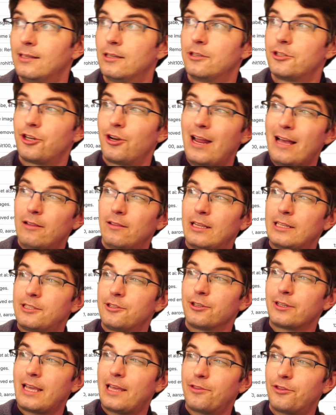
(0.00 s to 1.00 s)
So now let's
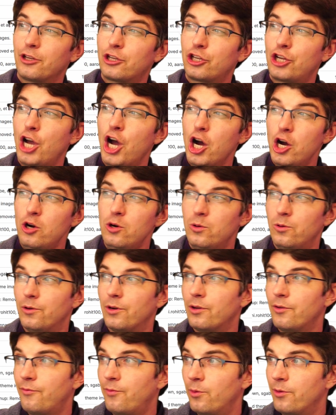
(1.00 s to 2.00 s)
look at the code
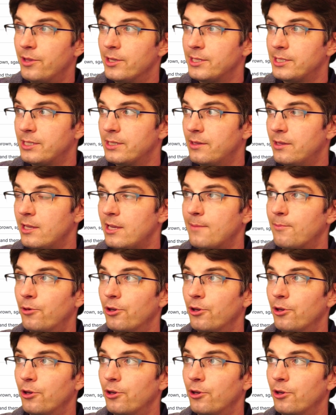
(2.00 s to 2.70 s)
for this theme.